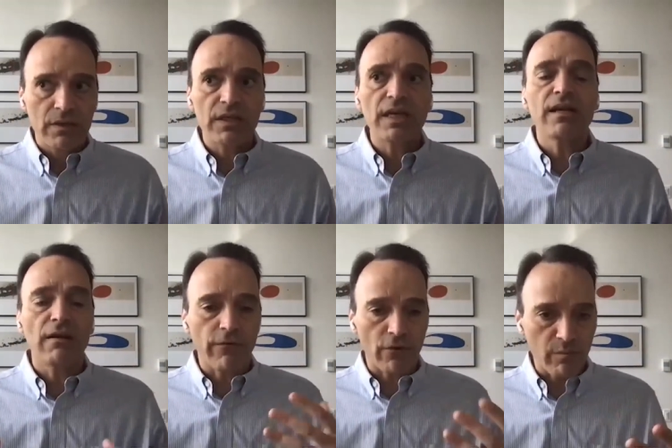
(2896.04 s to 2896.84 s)

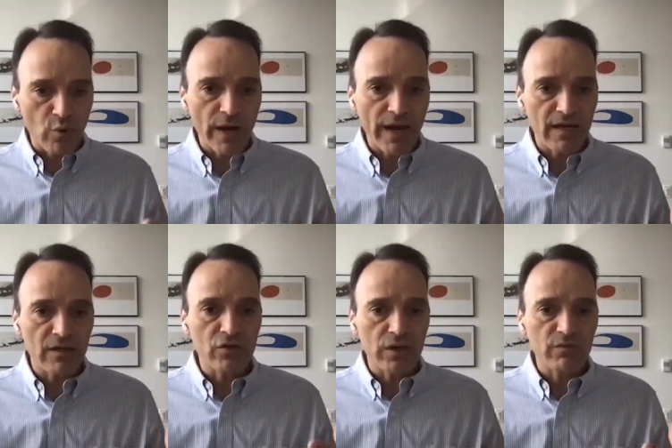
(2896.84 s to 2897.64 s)
signal for the brain
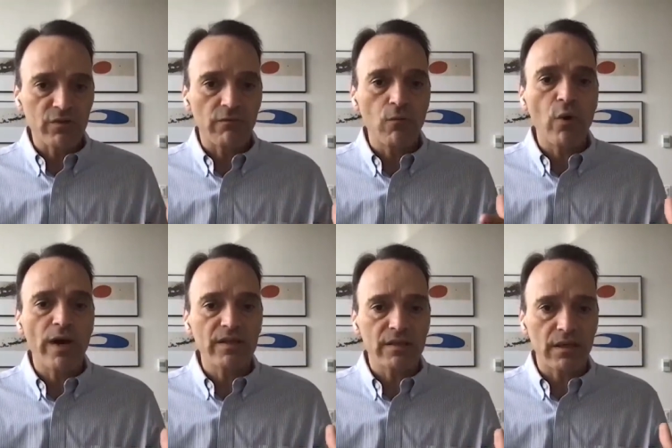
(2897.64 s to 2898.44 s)
in terms of
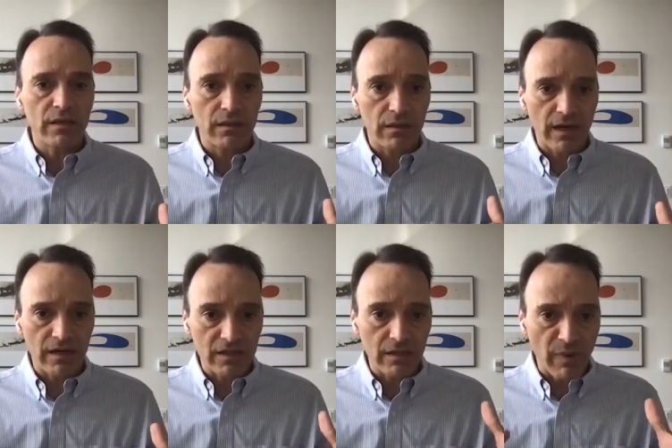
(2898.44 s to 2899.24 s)
when is it
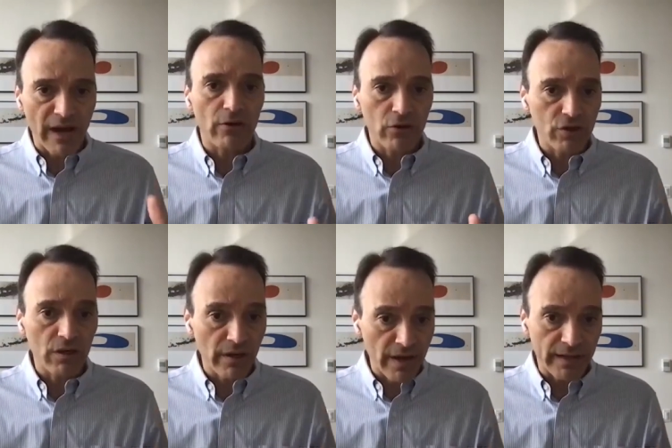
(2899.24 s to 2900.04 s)
that it's a
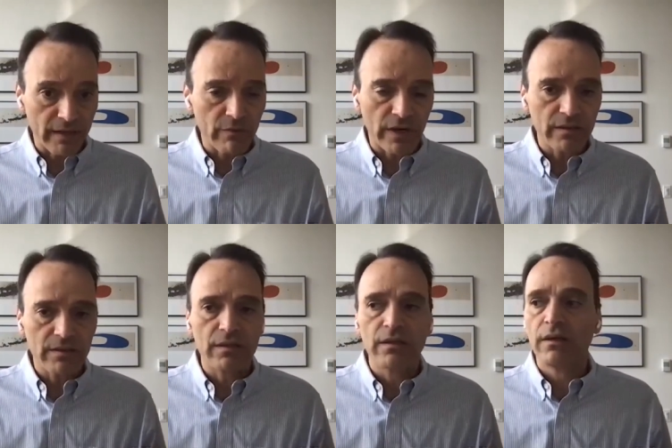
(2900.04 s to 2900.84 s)
biological night,
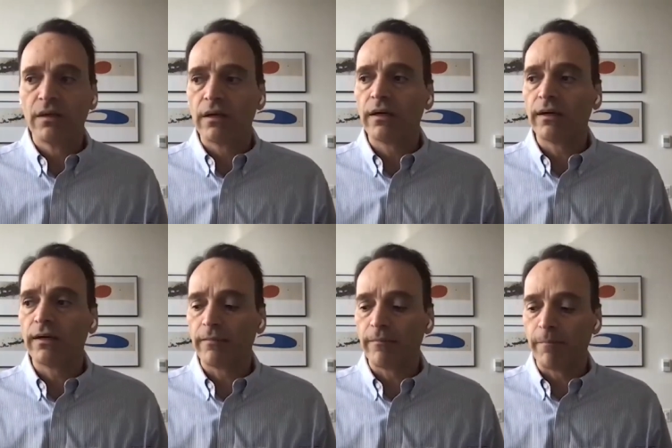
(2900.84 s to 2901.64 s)
right?
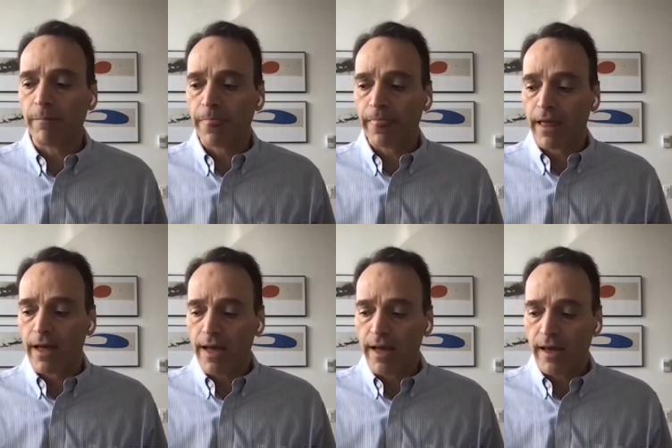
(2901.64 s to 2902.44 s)
Um,
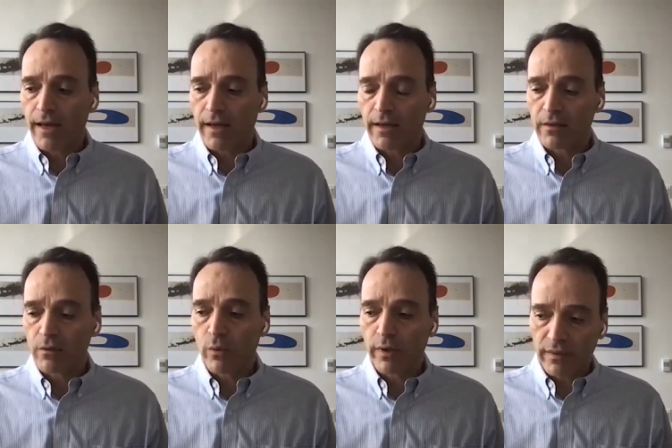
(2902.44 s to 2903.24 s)

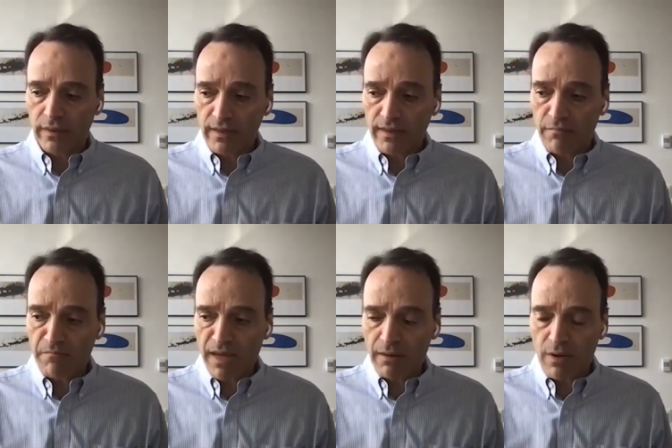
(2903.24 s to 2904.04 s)
and we think that
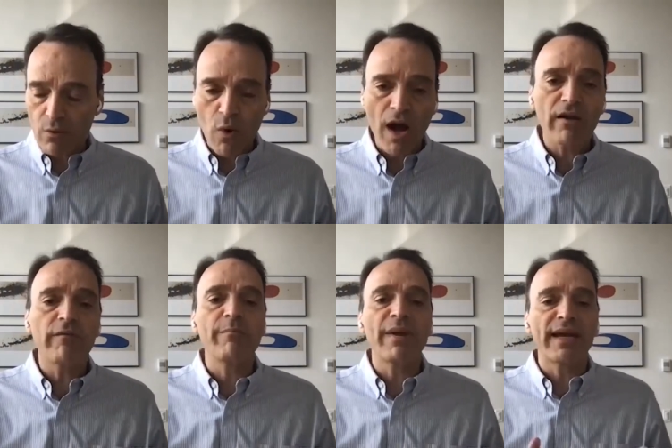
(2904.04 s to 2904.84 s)
maybe one
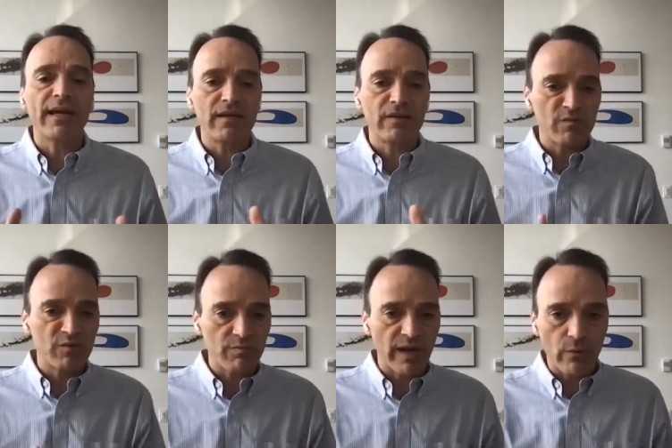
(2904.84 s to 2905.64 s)
of the
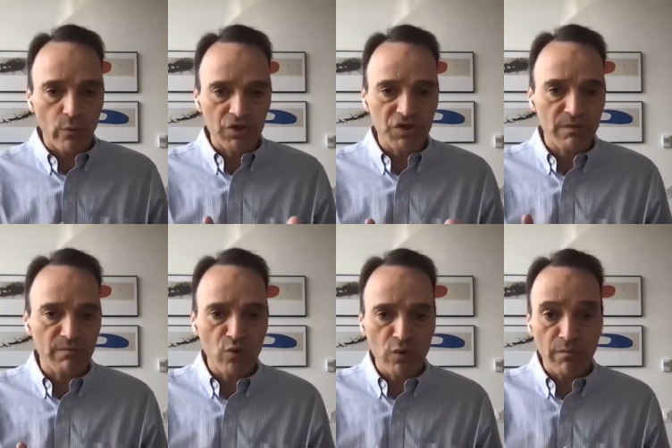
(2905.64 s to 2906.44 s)
mechanisms by which
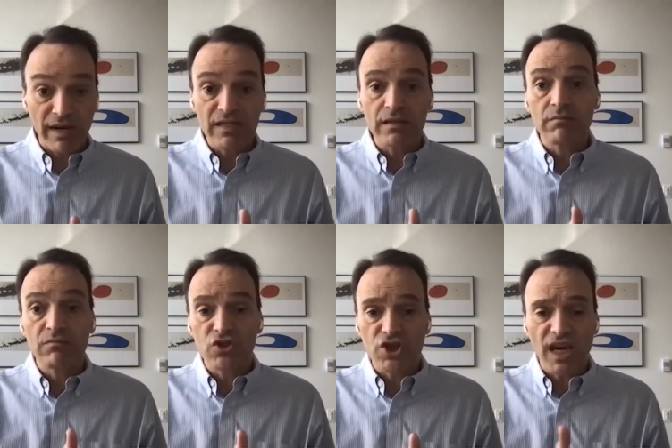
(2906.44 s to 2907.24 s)
the moon may
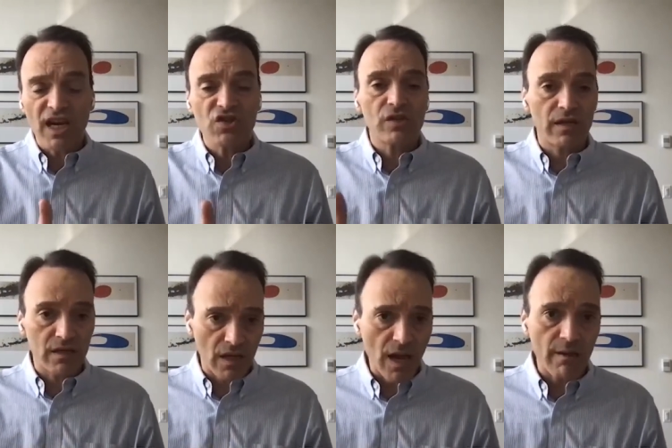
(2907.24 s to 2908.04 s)
change the
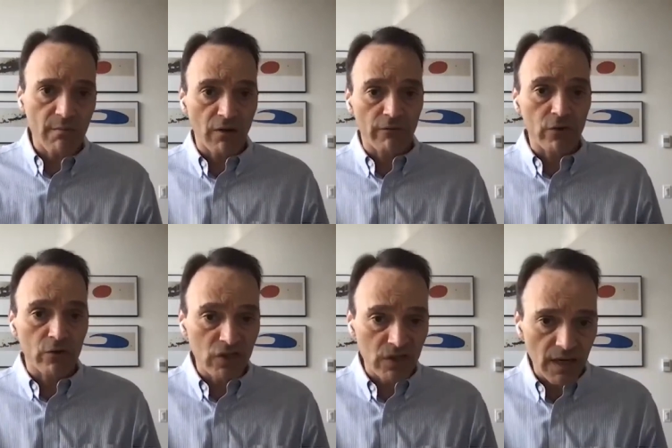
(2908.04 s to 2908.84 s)
timing of
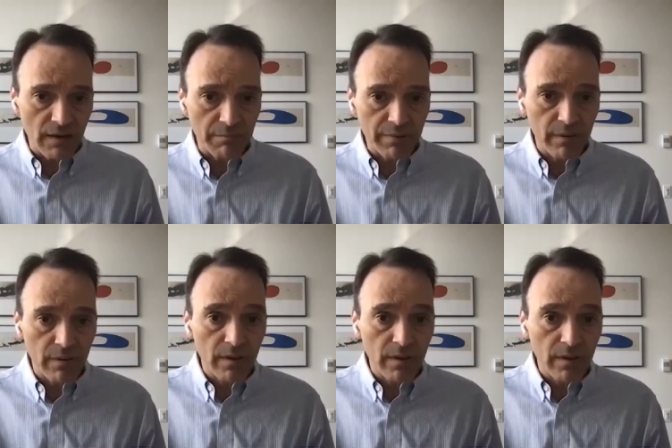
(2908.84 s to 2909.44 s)
your sleep